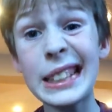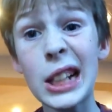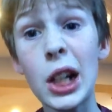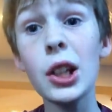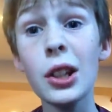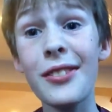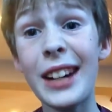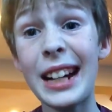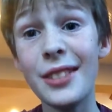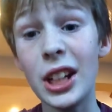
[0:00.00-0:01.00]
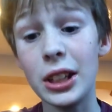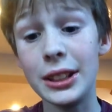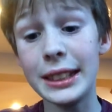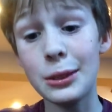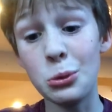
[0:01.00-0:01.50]
That's under
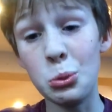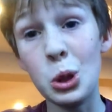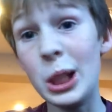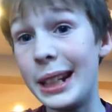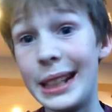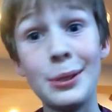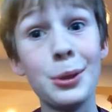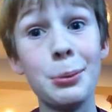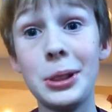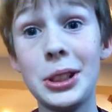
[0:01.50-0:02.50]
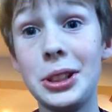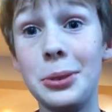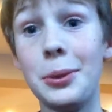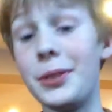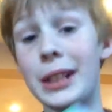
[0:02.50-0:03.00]
$5. That's one nice Rubik's
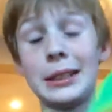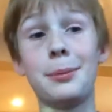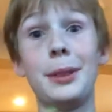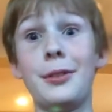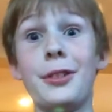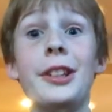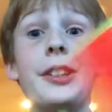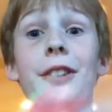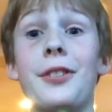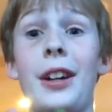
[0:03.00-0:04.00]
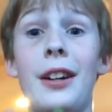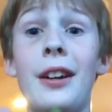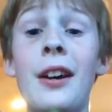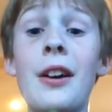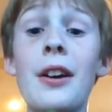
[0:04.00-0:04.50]
Cube, if you ask me, for under
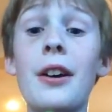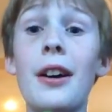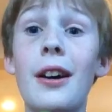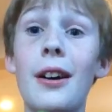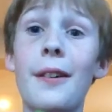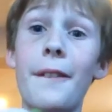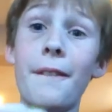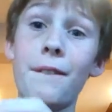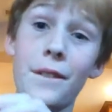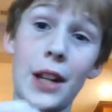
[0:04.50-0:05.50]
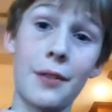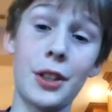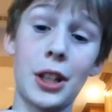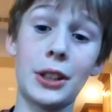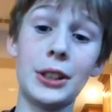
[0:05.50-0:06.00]

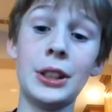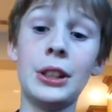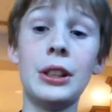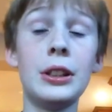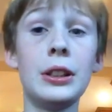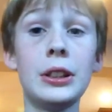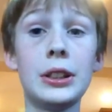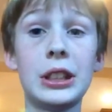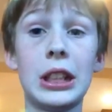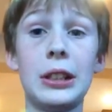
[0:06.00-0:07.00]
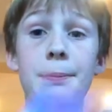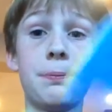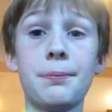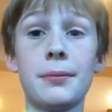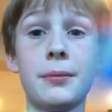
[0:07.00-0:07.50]
$5. So,
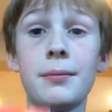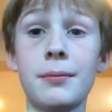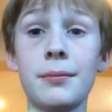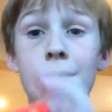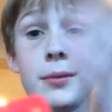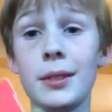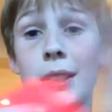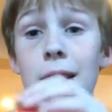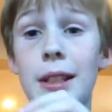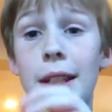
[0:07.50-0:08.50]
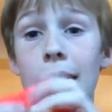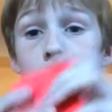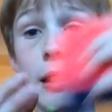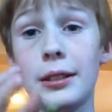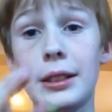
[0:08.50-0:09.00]

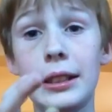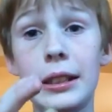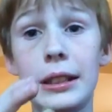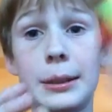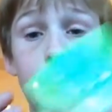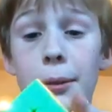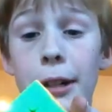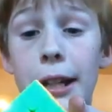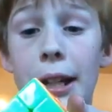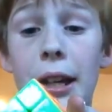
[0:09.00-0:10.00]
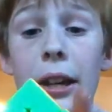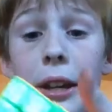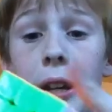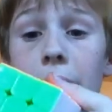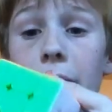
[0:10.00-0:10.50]
that is my rating,
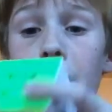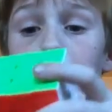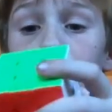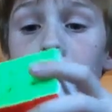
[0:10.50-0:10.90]
and now,